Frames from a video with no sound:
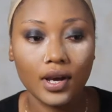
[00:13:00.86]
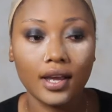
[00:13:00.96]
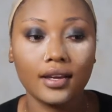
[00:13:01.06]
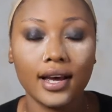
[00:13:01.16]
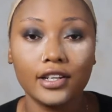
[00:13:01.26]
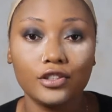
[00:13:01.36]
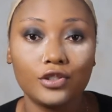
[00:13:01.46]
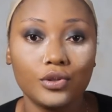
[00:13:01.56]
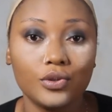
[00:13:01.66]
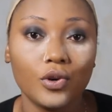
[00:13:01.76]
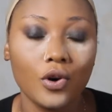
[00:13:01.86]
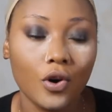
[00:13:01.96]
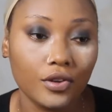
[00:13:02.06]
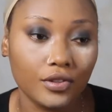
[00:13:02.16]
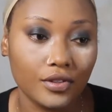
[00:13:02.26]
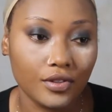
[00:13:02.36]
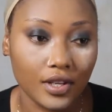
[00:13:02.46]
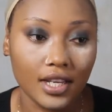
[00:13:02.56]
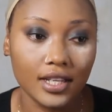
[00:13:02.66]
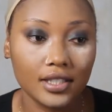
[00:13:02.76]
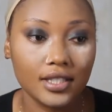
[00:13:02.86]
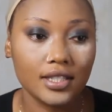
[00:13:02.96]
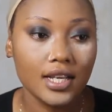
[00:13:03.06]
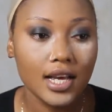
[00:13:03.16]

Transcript: while I do other things.